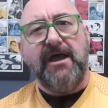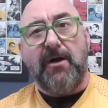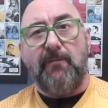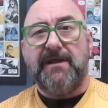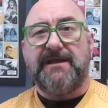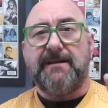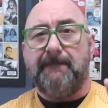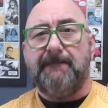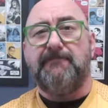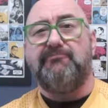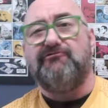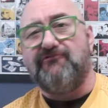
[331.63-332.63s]
and we can
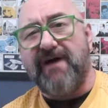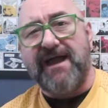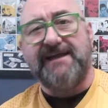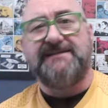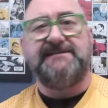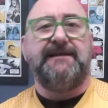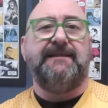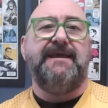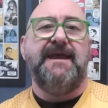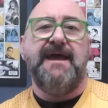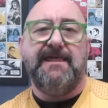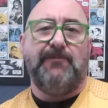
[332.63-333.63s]
practically
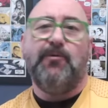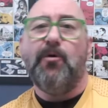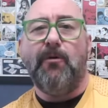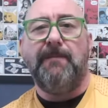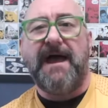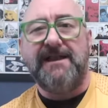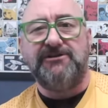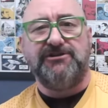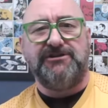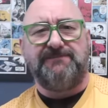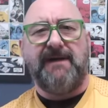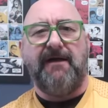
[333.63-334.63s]
hear the warp
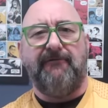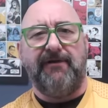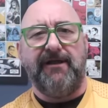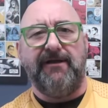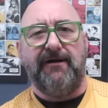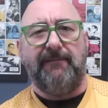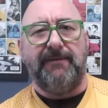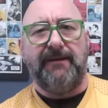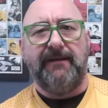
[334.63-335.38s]
engines powering up.